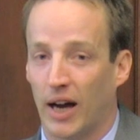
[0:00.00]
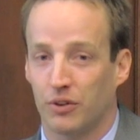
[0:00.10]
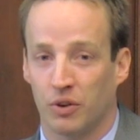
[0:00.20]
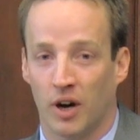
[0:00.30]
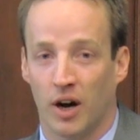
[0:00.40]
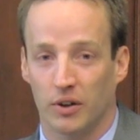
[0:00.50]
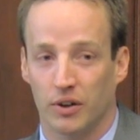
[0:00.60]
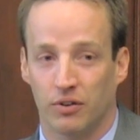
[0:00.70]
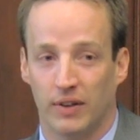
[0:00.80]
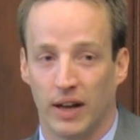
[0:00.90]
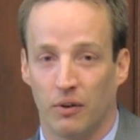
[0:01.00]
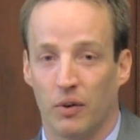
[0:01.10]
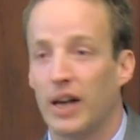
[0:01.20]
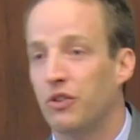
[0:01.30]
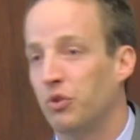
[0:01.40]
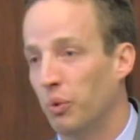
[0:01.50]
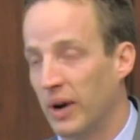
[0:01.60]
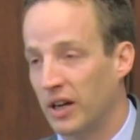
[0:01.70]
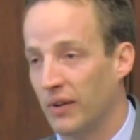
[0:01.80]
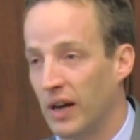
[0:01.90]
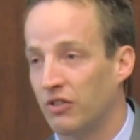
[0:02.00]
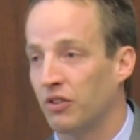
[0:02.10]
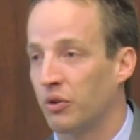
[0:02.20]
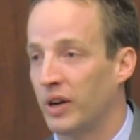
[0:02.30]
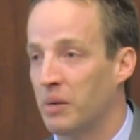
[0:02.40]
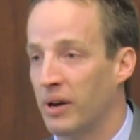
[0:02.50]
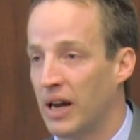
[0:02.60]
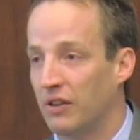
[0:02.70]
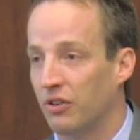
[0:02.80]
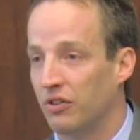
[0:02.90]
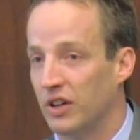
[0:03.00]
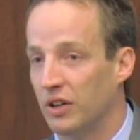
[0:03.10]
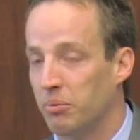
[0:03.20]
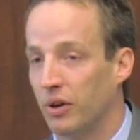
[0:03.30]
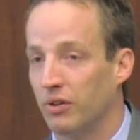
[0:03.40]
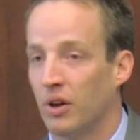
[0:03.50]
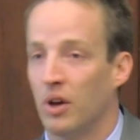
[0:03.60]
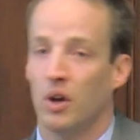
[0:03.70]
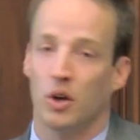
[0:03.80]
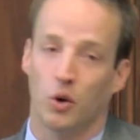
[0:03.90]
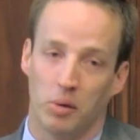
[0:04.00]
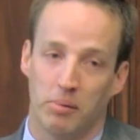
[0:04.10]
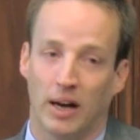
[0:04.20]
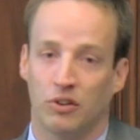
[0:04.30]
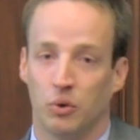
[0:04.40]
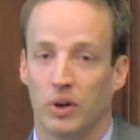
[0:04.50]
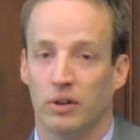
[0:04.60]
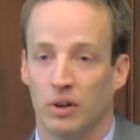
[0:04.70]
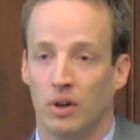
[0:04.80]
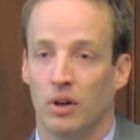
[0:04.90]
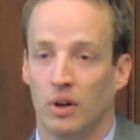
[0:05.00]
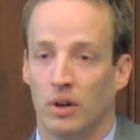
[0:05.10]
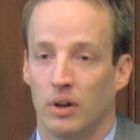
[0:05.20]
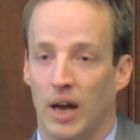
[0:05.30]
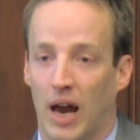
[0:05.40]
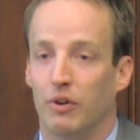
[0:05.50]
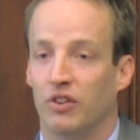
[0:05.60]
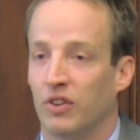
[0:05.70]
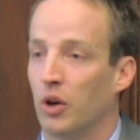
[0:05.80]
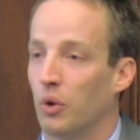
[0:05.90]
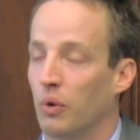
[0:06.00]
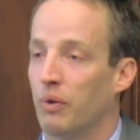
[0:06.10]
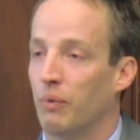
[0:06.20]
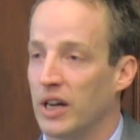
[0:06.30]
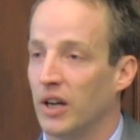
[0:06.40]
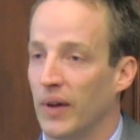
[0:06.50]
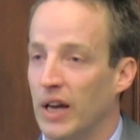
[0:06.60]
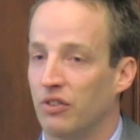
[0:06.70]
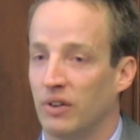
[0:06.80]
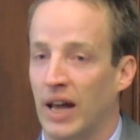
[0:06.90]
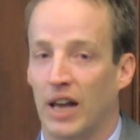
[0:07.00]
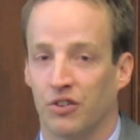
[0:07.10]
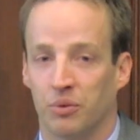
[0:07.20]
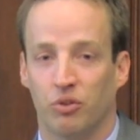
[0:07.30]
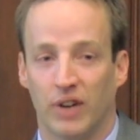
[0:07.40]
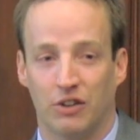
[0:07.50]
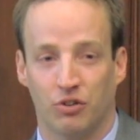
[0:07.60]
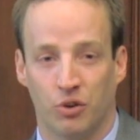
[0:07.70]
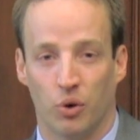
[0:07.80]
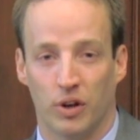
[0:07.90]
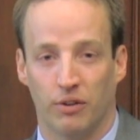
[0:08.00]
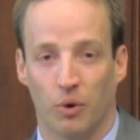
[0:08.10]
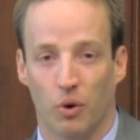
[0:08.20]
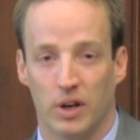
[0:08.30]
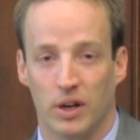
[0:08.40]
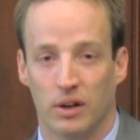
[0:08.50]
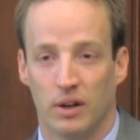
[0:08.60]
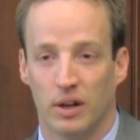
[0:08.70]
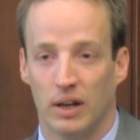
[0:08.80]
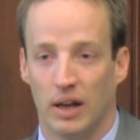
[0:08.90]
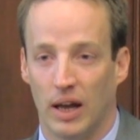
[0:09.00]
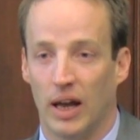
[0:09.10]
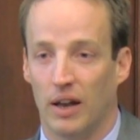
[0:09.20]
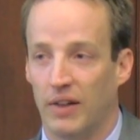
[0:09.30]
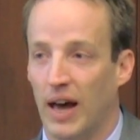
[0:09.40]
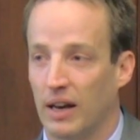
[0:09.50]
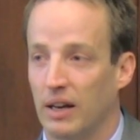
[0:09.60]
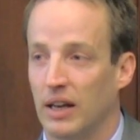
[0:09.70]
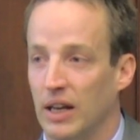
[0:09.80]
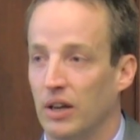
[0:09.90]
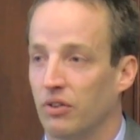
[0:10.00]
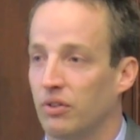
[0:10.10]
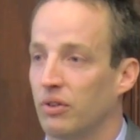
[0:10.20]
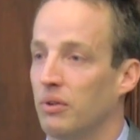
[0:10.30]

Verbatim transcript: acts of Congress that led to regulations created by agencies, but going back to it, every single regulation has some statutory authority, and that is